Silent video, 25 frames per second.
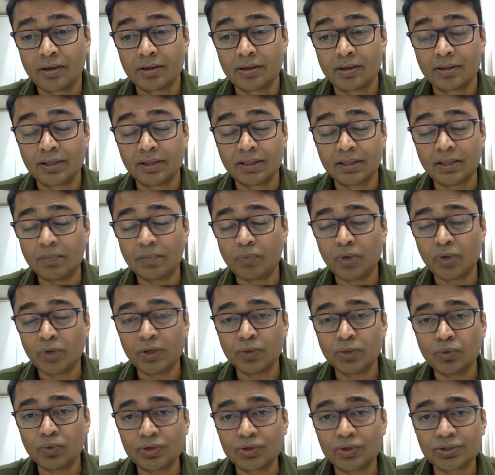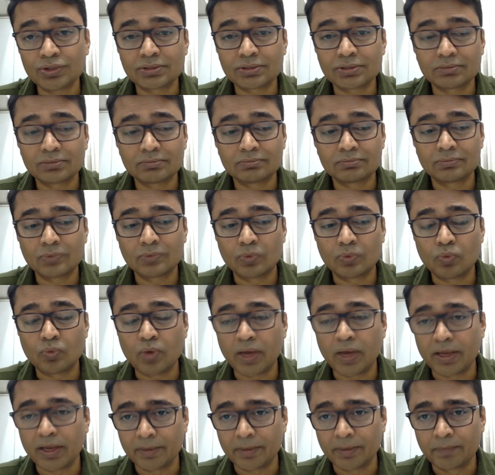Then the point was,
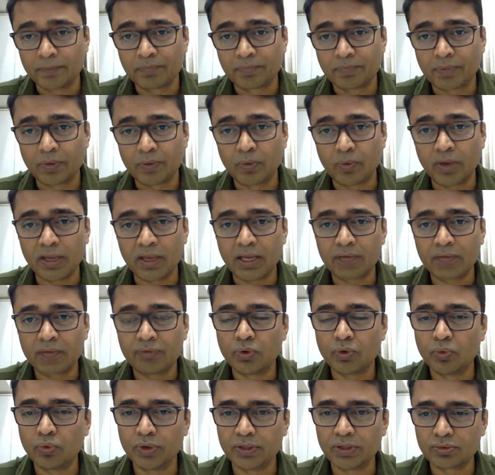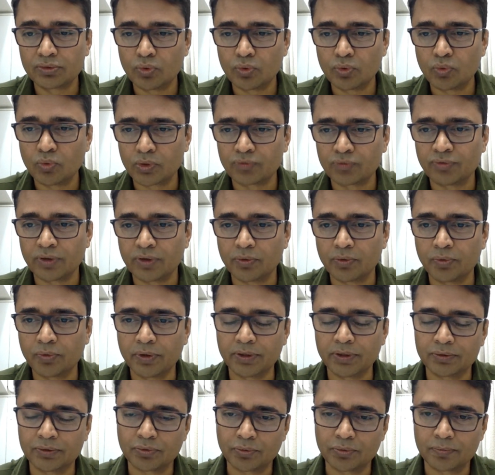why? Why are we going through what we are
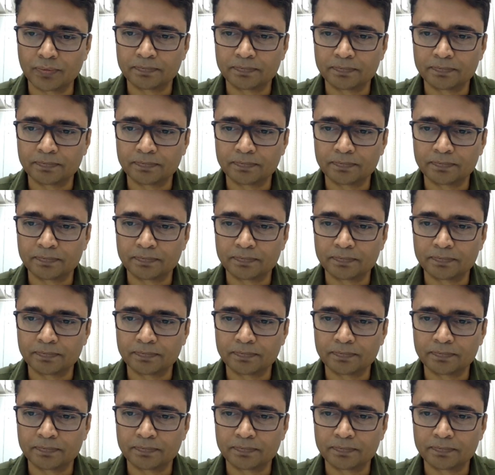going through?